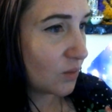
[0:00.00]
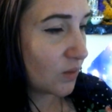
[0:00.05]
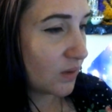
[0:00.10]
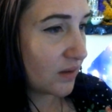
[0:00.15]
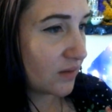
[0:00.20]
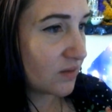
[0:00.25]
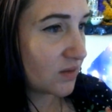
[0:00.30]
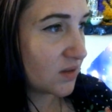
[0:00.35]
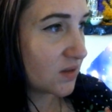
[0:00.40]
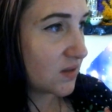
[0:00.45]

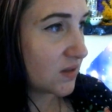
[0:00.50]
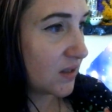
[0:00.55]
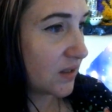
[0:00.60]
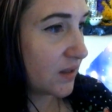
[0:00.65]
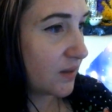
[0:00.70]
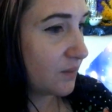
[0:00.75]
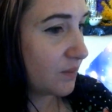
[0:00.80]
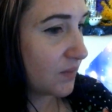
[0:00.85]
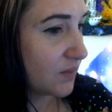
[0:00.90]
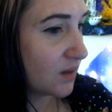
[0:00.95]
We'll have to
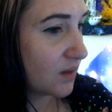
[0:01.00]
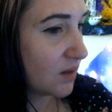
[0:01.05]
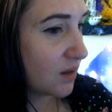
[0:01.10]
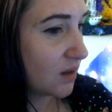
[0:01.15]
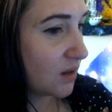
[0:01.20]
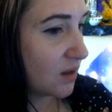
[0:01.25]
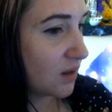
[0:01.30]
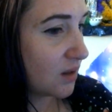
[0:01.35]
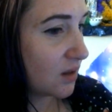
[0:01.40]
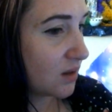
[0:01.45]
see.
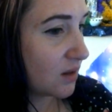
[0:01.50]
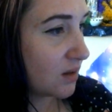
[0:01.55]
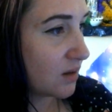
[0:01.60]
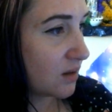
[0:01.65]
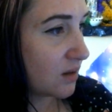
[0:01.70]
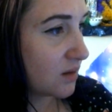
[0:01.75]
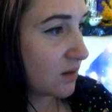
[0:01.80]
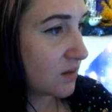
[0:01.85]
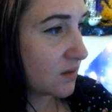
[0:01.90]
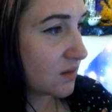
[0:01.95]

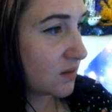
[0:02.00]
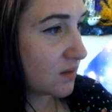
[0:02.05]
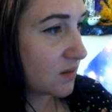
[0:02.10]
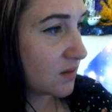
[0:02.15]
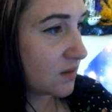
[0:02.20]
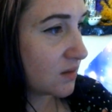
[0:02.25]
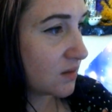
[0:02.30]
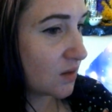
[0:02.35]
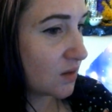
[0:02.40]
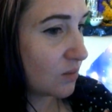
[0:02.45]

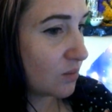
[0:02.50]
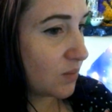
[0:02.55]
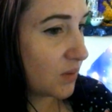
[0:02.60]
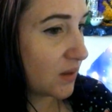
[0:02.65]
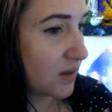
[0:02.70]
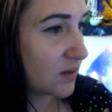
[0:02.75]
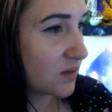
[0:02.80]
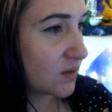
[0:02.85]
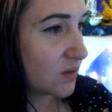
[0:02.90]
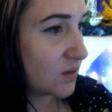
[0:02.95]
So
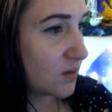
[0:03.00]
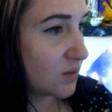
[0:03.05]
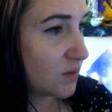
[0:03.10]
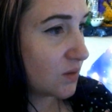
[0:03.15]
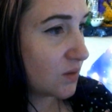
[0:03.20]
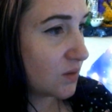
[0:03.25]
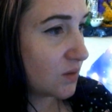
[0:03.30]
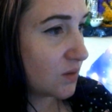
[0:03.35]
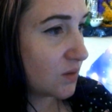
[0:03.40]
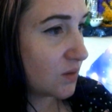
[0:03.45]
back
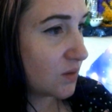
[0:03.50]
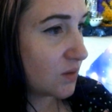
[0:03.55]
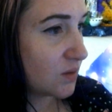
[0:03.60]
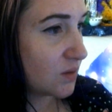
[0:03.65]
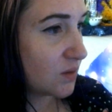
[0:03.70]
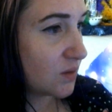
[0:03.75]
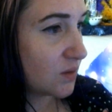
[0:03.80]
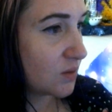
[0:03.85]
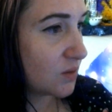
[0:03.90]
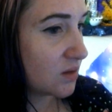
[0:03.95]

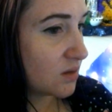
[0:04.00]
to